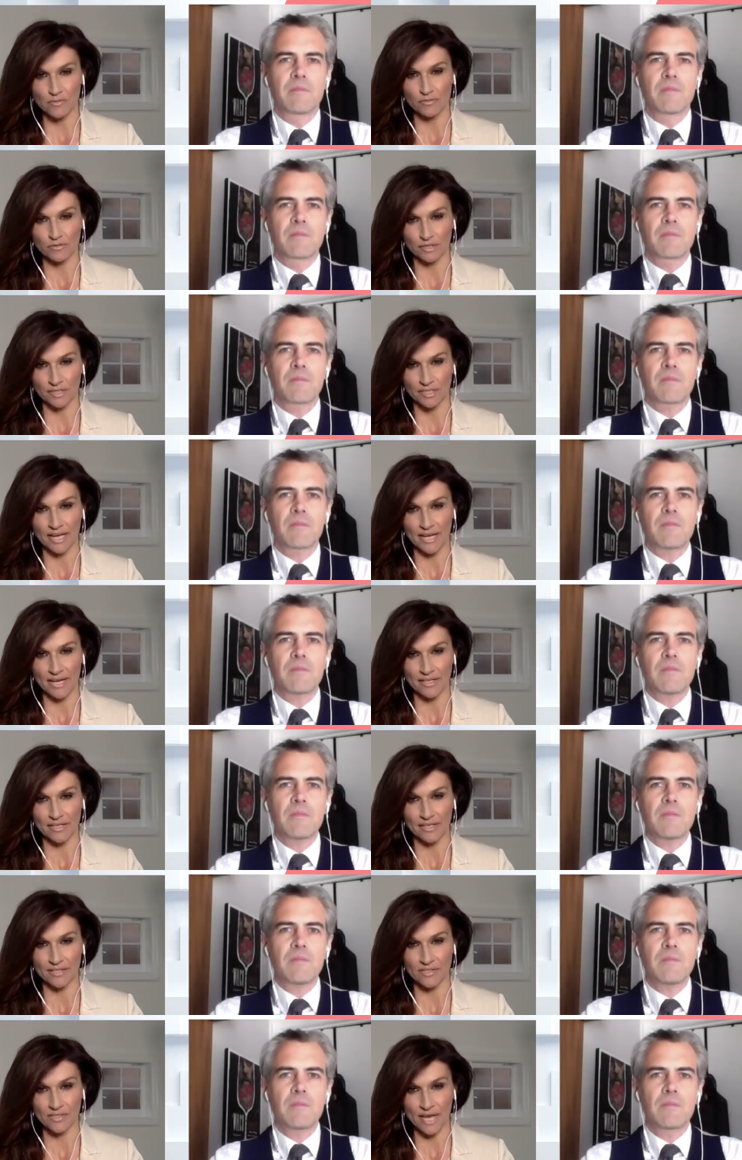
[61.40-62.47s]
Speaker 1: for
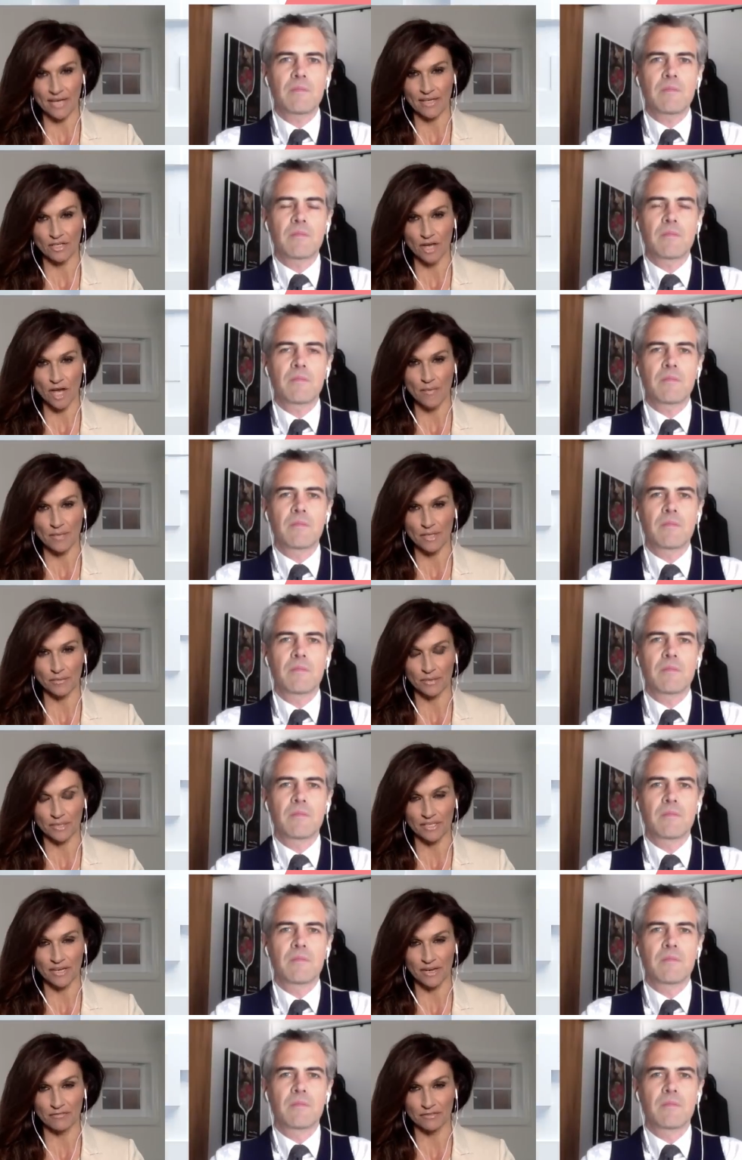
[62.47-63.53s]
Canada's economic
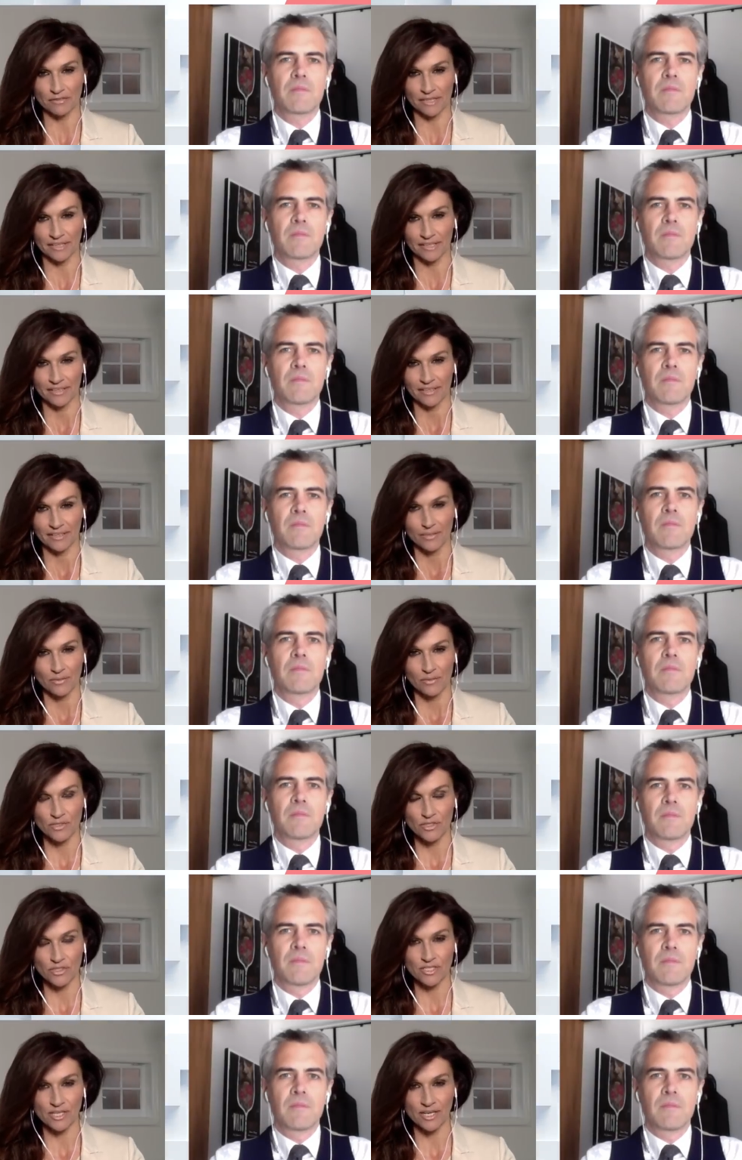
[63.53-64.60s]
recovery. What's your
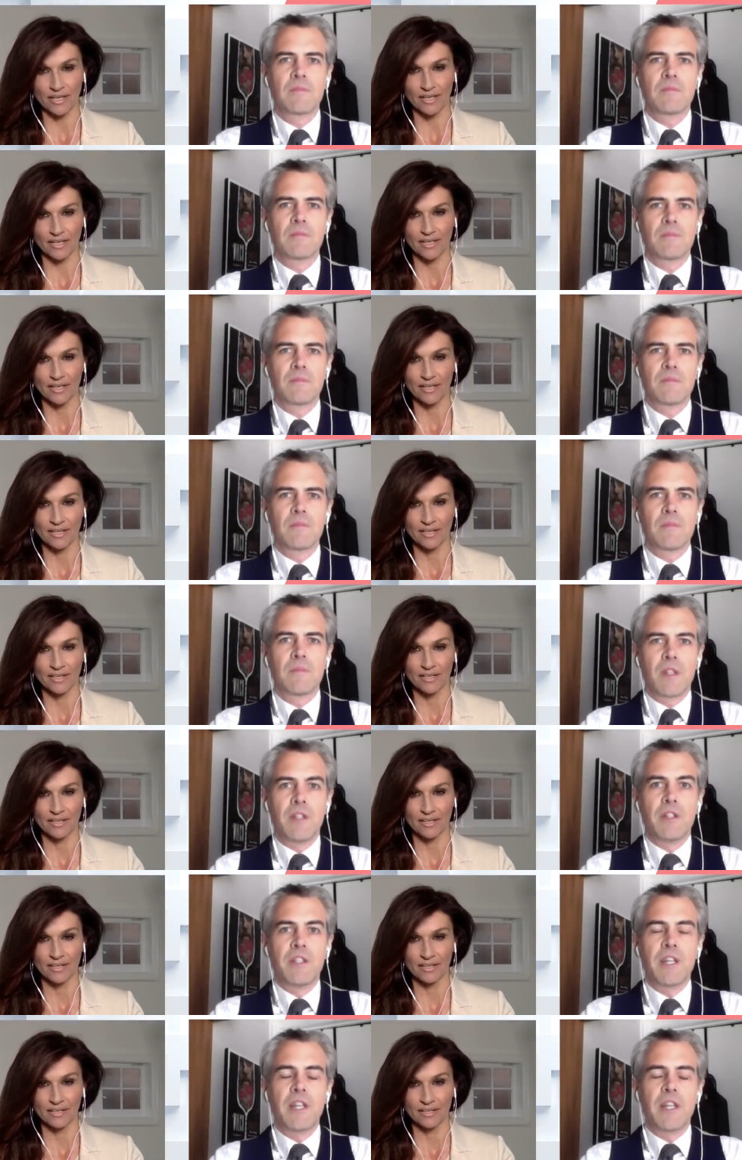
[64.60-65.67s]
take?
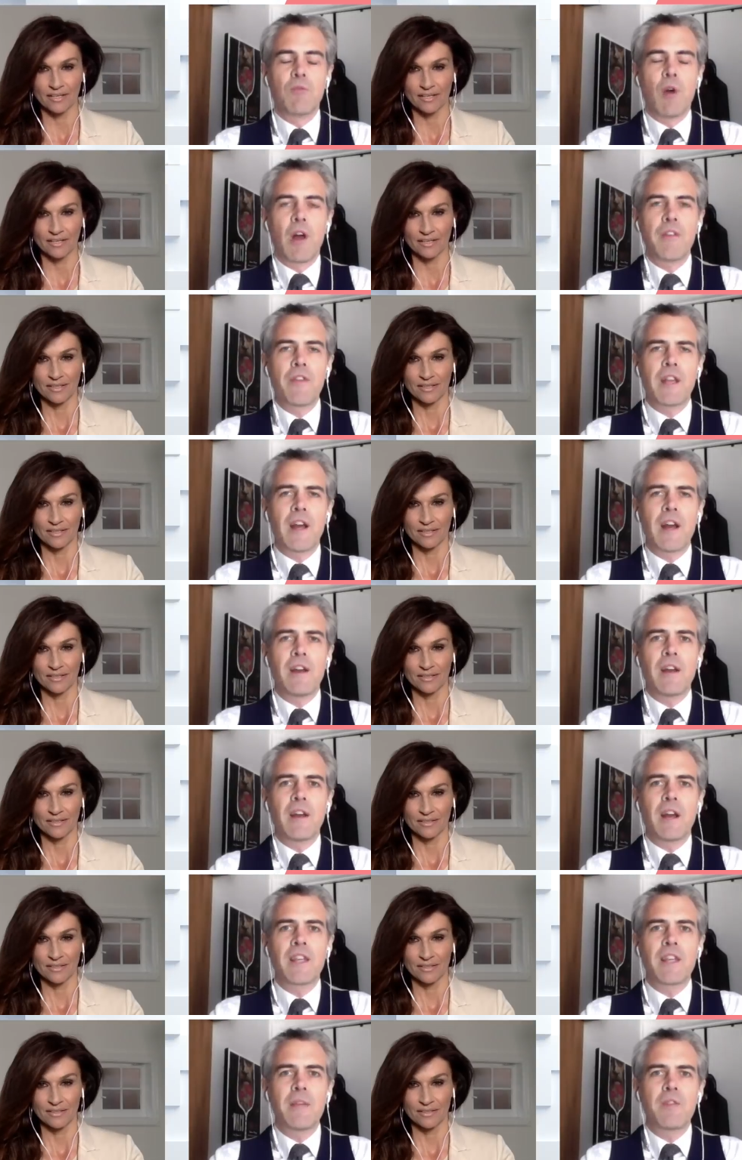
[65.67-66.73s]
Speaker 2: Indeed. Well, I think I, I,
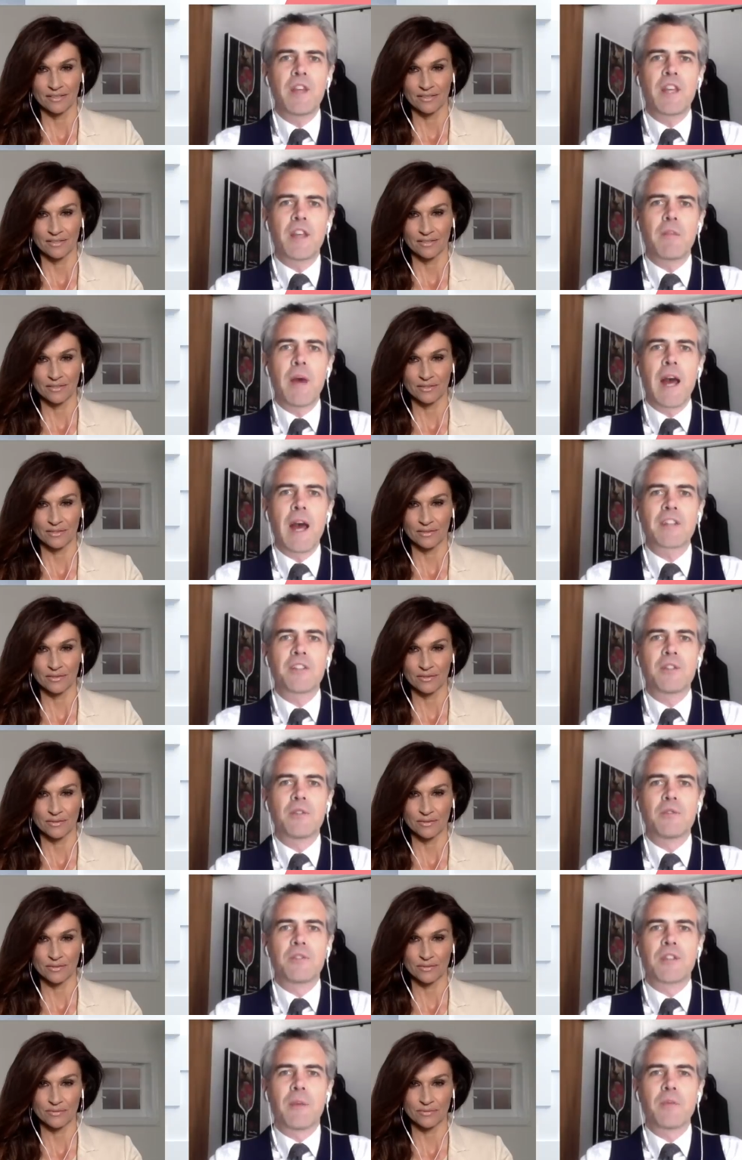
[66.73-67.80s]
keep thinking back to
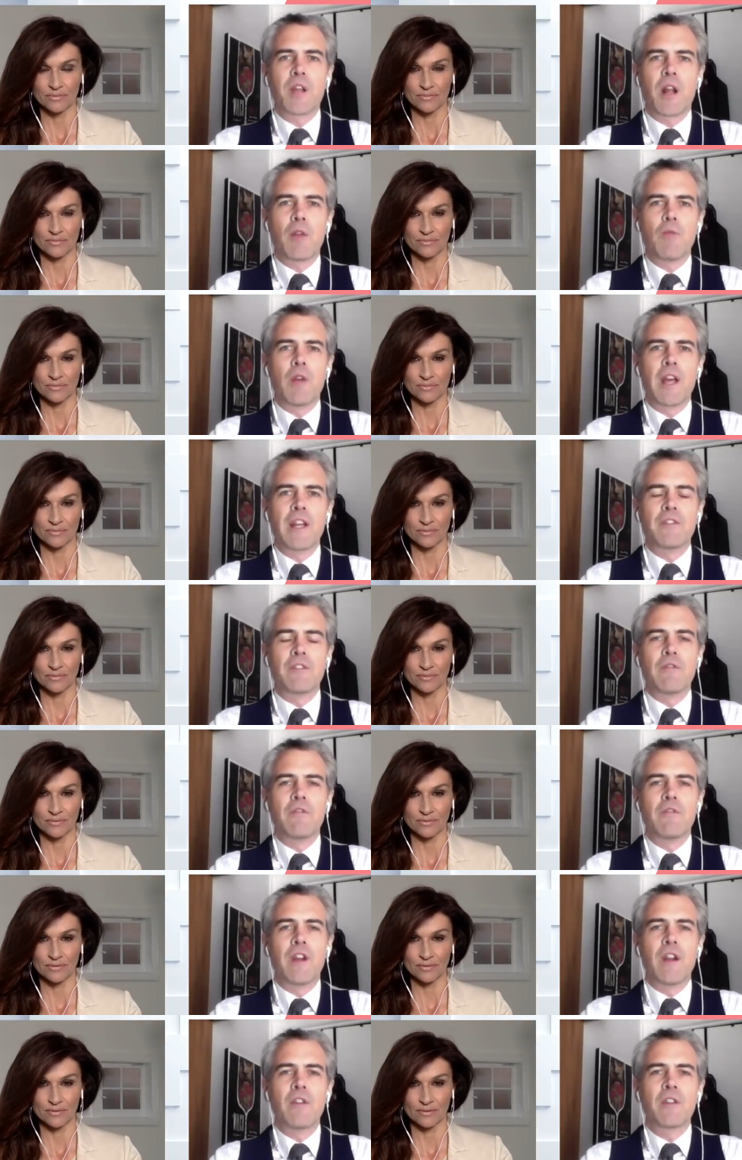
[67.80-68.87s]
something I read at the
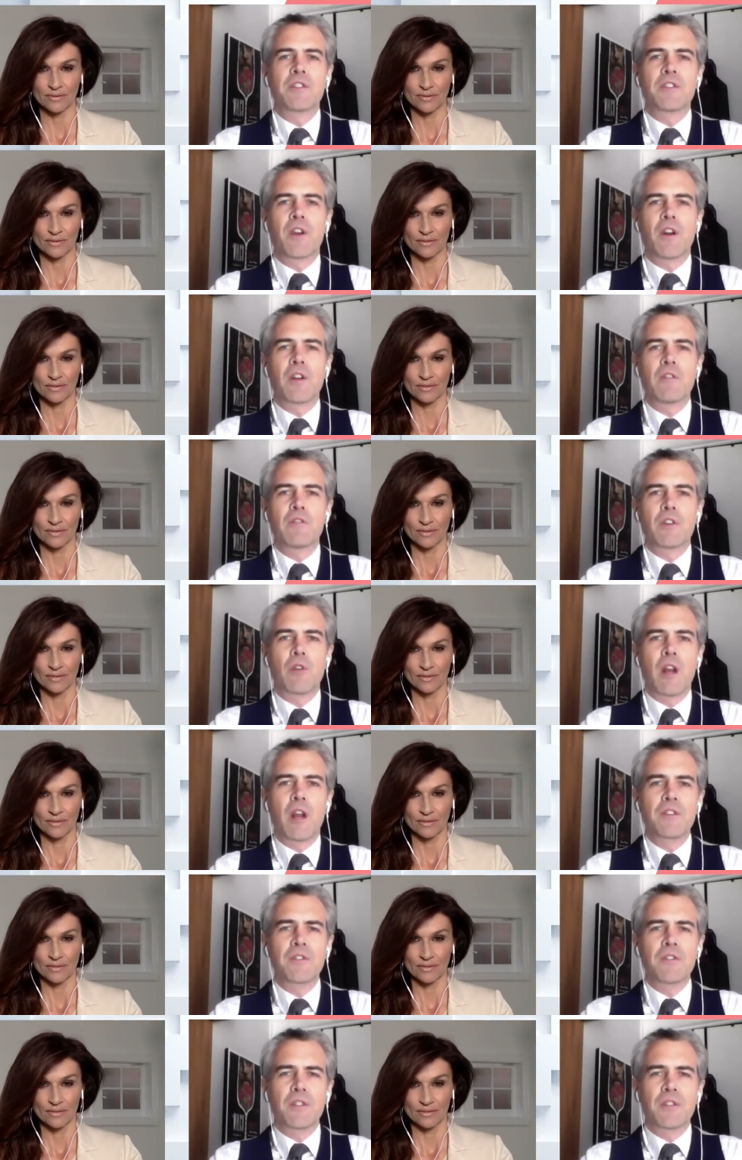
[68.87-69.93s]
very start of the
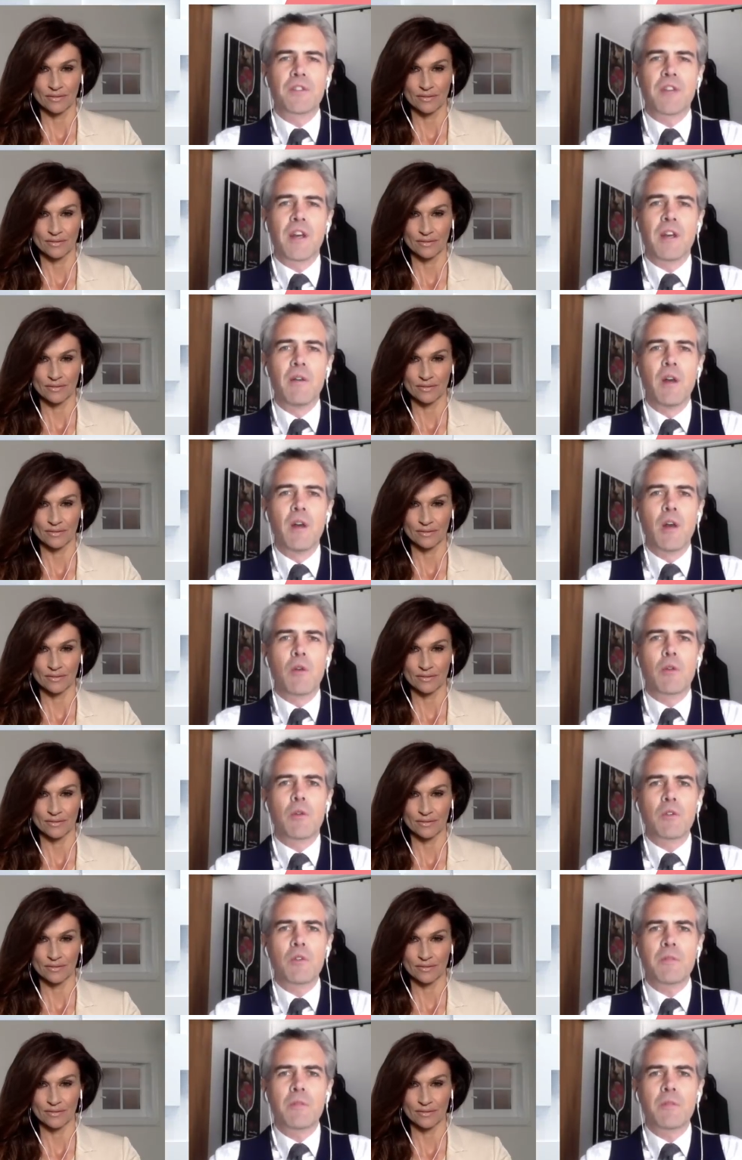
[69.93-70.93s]
crisis. Uh, there were some